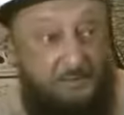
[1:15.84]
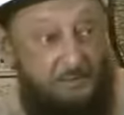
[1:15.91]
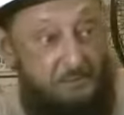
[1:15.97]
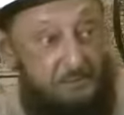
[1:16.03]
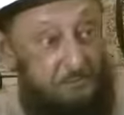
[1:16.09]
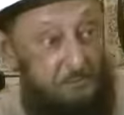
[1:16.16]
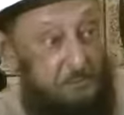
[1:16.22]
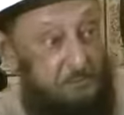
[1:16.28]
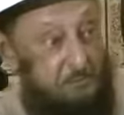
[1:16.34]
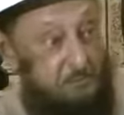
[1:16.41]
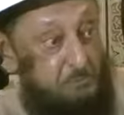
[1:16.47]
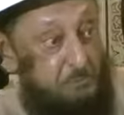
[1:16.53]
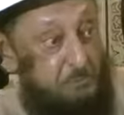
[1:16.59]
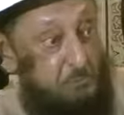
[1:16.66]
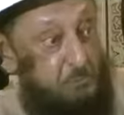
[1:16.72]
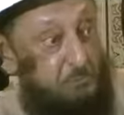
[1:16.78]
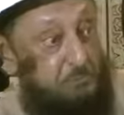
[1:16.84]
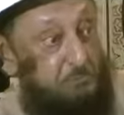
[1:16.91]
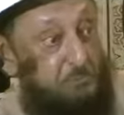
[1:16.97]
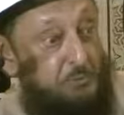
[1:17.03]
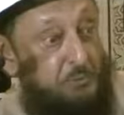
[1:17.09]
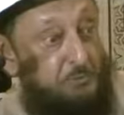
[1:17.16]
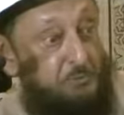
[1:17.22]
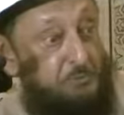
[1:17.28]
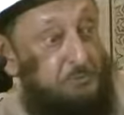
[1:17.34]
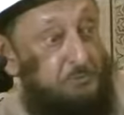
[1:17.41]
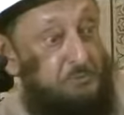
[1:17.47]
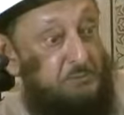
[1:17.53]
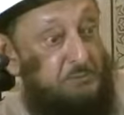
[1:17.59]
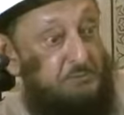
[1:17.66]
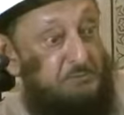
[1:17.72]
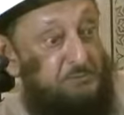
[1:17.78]
in the remote
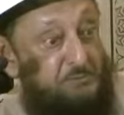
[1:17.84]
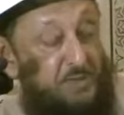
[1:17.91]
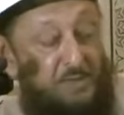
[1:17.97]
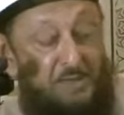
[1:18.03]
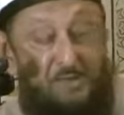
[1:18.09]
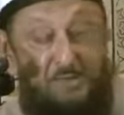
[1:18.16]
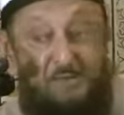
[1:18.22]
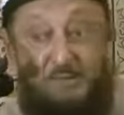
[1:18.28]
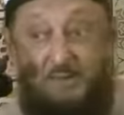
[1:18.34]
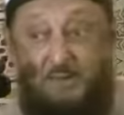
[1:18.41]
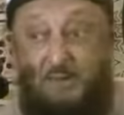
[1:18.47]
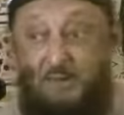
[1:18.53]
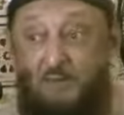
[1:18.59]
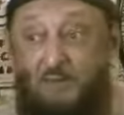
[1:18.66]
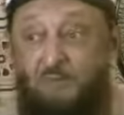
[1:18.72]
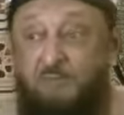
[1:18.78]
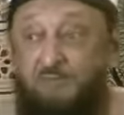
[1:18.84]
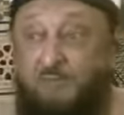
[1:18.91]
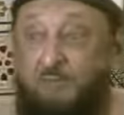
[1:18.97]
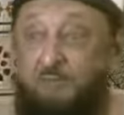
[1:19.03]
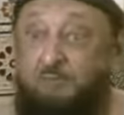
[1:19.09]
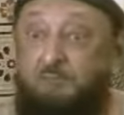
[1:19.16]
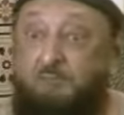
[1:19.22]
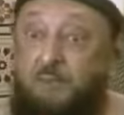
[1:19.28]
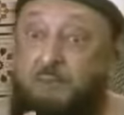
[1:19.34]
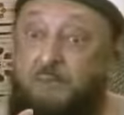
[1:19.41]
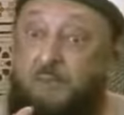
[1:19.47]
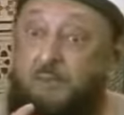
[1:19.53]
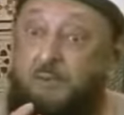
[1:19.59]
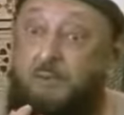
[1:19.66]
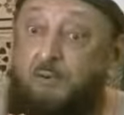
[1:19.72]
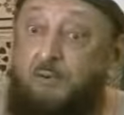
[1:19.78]
countryside simply
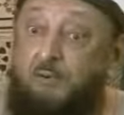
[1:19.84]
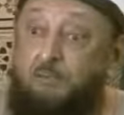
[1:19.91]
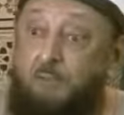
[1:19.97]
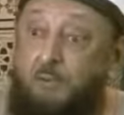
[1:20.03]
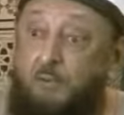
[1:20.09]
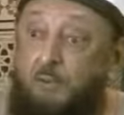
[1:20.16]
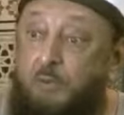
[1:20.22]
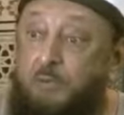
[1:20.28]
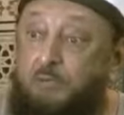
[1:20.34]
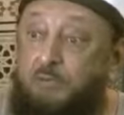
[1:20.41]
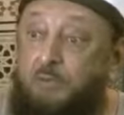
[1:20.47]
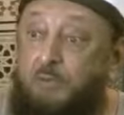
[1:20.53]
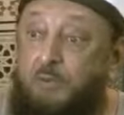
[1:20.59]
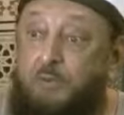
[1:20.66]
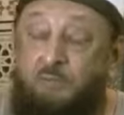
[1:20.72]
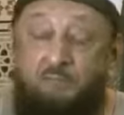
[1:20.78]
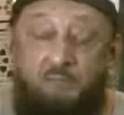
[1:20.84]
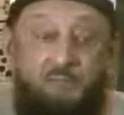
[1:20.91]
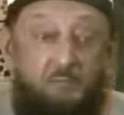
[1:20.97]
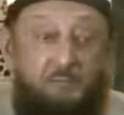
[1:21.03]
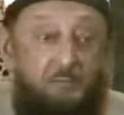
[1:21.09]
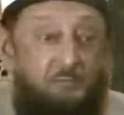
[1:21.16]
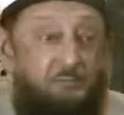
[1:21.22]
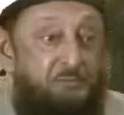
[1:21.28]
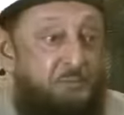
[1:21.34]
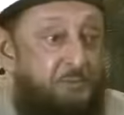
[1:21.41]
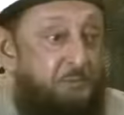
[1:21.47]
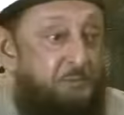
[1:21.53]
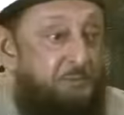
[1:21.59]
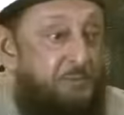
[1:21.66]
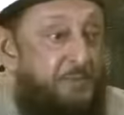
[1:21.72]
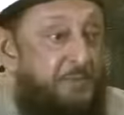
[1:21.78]
because we want to live as a
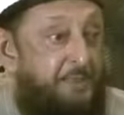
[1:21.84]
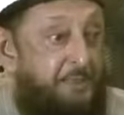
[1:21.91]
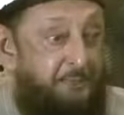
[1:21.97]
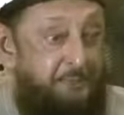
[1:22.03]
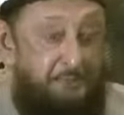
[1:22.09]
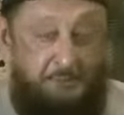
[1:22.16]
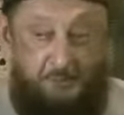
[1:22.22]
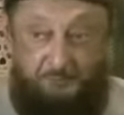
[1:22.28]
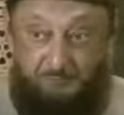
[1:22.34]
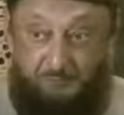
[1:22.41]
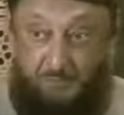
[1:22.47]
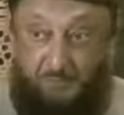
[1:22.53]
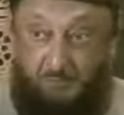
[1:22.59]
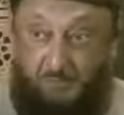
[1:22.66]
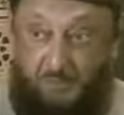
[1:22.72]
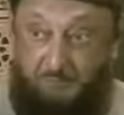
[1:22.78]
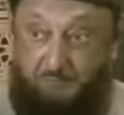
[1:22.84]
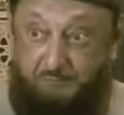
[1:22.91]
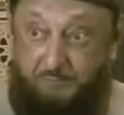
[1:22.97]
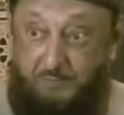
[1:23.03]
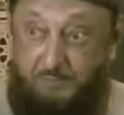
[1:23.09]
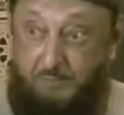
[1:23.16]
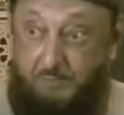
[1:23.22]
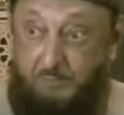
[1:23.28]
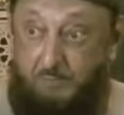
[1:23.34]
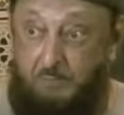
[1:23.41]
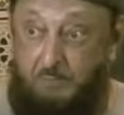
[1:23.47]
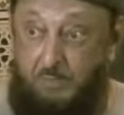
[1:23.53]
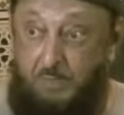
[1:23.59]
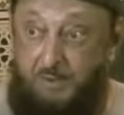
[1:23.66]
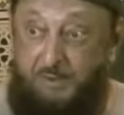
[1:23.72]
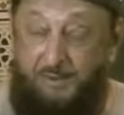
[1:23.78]
Muslims in a different way from you?
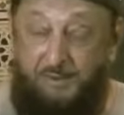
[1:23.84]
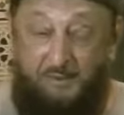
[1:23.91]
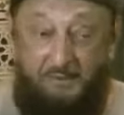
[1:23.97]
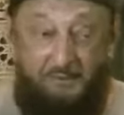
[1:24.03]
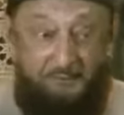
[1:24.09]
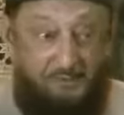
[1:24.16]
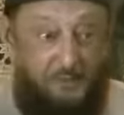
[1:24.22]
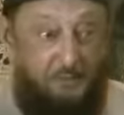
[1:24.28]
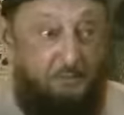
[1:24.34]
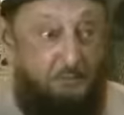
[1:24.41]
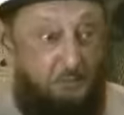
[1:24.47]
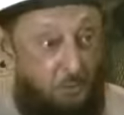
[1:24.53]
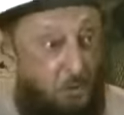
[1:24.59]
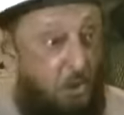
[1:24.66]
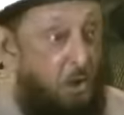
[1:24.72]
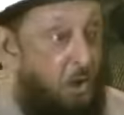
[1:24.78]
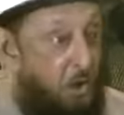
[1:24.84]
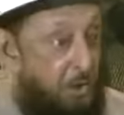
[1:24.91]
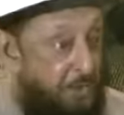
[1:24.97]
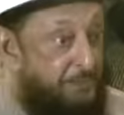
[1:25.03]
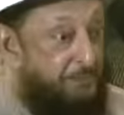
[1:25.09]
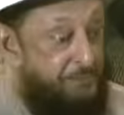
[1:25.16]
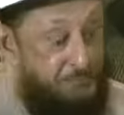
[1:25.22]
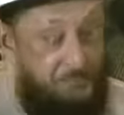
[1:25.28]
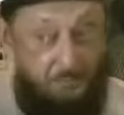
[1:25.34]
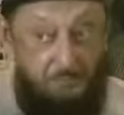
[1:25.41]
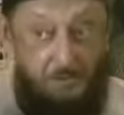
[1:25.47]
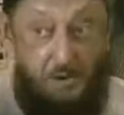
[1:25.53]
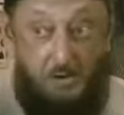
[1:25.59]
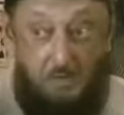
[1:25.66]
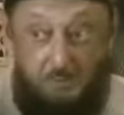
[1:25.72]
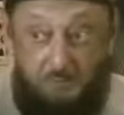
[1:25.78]
Is that your
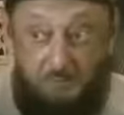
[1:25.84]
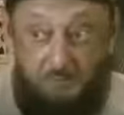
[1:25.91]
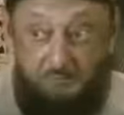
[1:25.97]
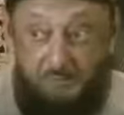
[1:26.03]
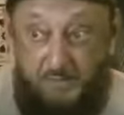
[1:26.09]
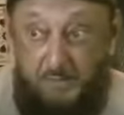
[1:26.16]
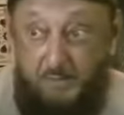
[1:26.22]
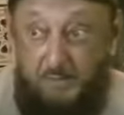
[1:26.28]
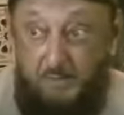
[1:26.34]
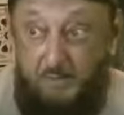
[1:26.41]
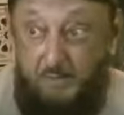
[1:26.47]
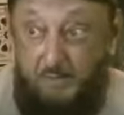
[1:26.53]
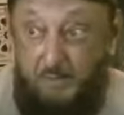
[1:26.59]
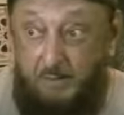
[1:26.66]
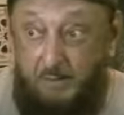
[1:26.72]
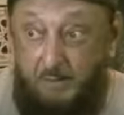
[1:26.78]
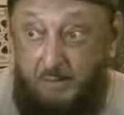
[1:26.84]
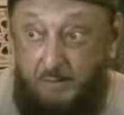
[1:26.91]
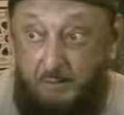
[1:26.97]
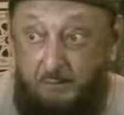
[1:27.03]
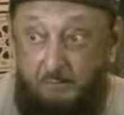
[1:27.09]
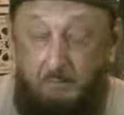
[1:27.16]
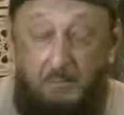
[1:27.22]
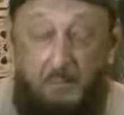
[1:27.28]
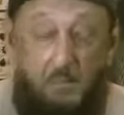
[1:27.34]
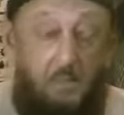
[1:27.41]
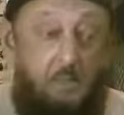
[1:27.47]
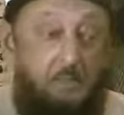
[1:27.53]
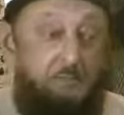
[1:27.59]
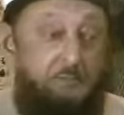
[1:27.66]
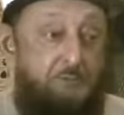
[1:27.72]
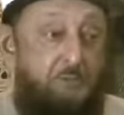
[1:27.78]
democracy?
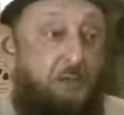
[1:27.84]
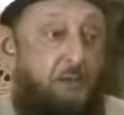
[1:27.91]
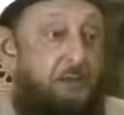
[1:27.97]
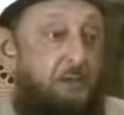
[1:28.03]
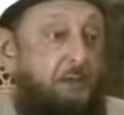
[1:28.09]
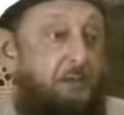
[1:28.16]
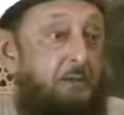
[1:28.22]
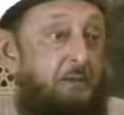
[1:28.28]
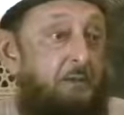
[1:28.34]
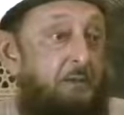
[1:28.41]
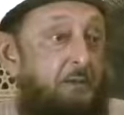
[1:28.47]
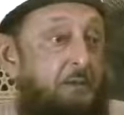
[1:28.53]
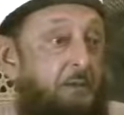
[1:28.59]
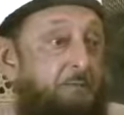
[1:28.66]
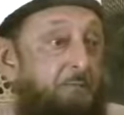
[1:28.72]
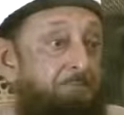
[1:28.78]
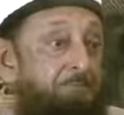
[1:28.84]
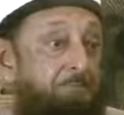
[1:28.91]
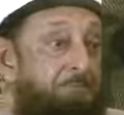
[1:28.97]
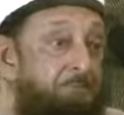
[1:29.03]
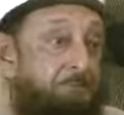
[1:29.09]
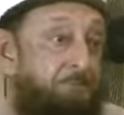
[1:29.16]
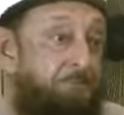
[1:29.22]
MashaAllah.